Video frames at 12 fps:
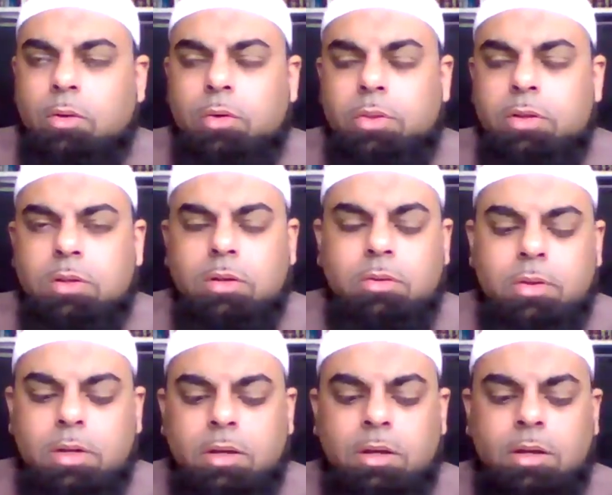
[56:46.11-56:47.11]
Or the, or uh,
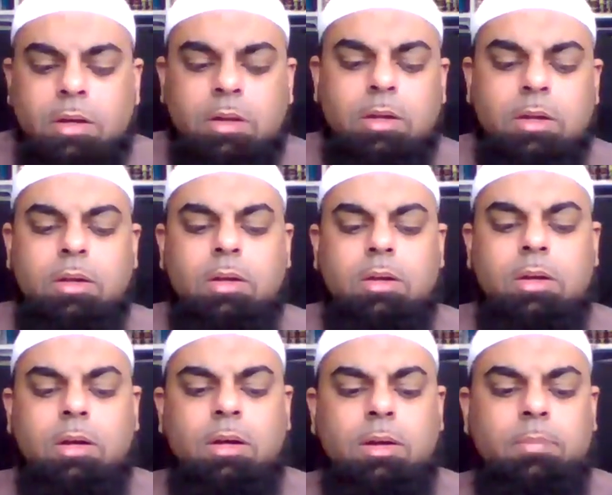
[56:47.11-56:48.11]
the
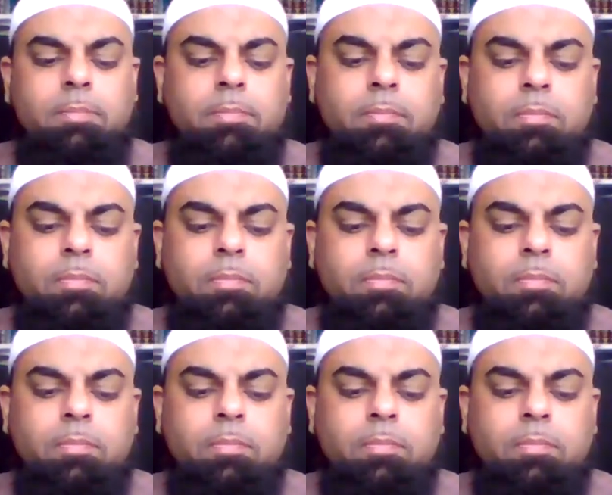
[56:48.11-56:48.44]
um,